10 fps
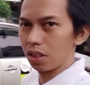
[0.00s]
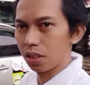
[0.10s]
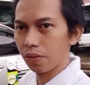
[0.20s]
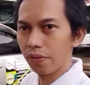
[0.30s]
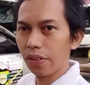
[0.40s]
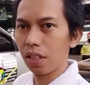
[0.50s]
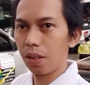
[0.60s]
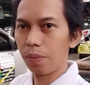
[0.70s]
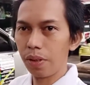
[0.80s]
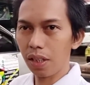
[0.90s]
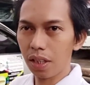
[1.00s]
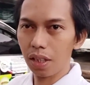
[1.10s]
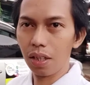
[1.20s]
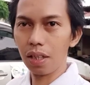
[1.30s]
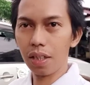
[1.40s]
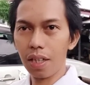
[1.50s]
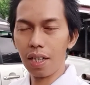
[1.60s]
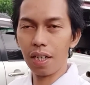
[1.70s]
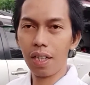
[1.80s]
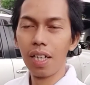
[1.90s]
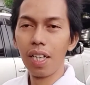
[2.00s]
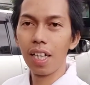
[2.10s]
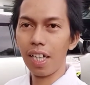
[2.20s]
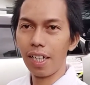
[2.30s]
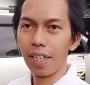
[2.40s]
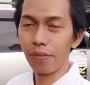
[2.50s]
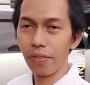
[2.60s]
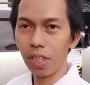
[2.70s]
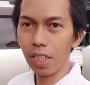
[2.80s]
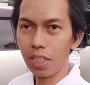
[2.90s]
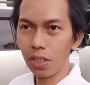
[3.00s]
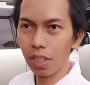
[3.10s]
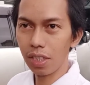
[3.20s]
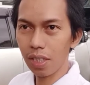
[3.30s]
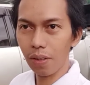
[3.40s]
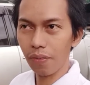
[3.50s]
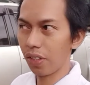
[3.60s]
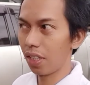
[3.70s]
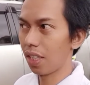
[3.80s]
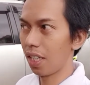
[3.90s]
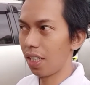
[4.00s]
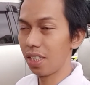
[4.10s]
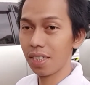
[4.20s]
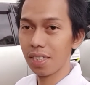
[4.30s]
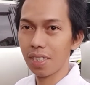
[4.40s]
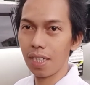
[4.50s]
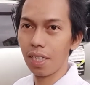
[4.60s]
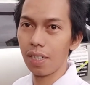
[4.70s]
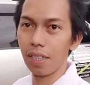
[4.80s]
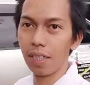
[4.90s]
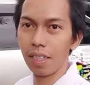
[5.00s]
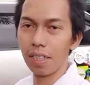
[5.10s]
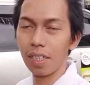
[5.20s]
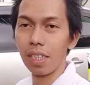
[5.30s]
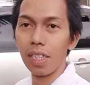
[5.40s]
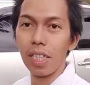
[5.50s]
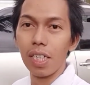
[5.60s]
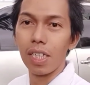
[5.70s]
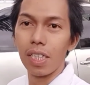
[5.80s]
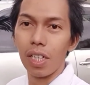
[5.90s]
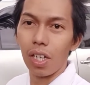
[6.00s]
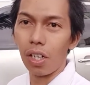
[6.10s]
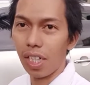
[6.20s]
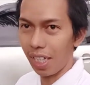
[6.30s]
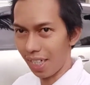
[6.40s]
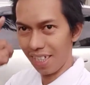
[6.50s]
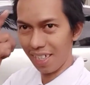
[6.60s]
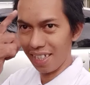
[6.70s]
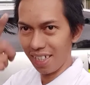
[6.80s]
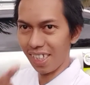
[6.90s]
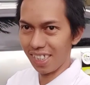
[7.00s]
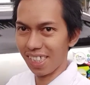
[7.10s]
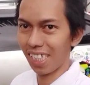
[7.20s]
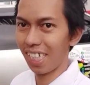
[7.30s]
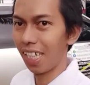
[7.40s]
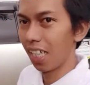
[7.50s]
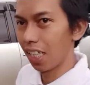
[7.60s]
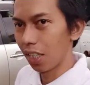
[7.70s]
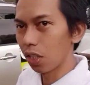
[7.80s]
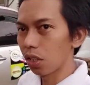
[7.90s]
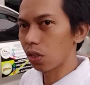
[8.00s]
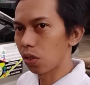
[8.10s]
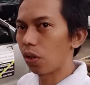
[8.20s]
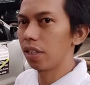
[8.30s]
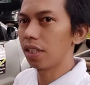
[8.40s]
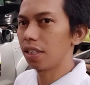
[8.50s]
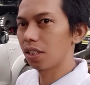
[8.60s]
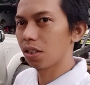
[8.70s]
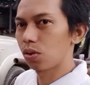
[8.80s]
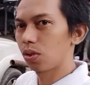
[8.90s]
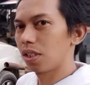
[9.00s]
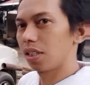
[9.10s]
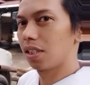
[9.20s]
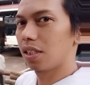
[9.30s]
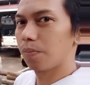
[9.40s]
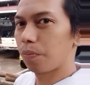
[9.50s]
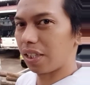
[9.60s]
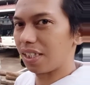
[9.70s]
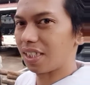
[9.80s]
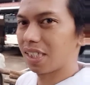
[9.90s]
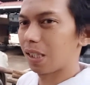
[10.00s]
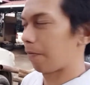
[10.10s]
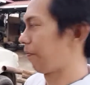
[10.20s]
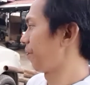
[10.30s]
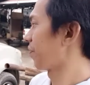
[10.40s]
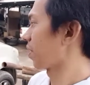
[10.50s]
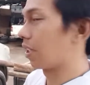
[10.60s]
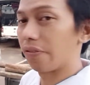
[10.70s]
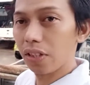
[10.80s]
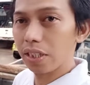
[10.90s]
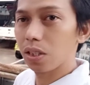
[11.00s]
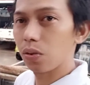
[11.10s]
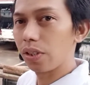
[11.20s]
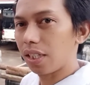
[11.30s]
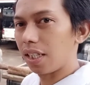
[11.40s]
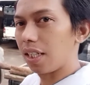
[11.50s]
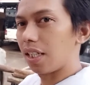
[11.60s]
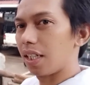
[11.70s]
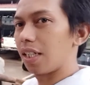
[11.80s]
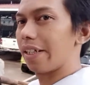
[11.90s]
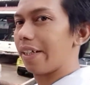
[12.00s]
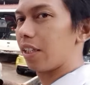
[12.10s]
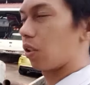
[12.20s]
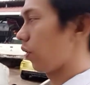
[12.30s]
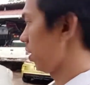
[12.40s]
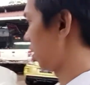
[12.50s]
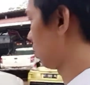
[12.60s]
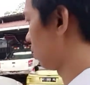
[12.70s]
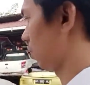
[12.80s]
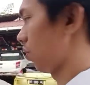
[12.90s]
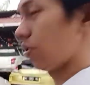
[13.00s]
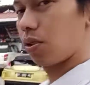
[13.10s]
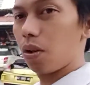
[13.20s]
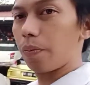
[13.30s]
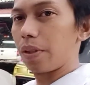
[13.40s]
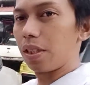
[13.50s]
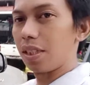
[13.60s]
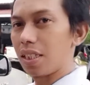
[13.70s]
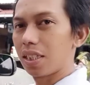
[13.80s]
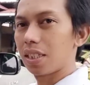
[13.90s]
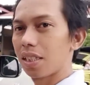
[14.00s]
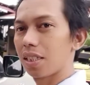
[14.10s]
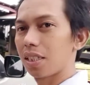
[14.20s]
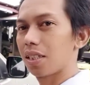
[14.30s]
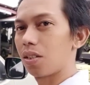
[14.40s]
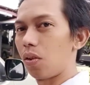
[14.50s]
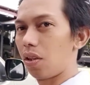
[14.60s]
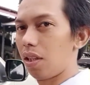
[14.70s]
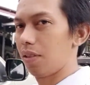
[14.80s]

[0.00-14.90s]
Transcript: is very big car and very engaged and very nice. And okay, let's going to the practice. The first we can going to open this door,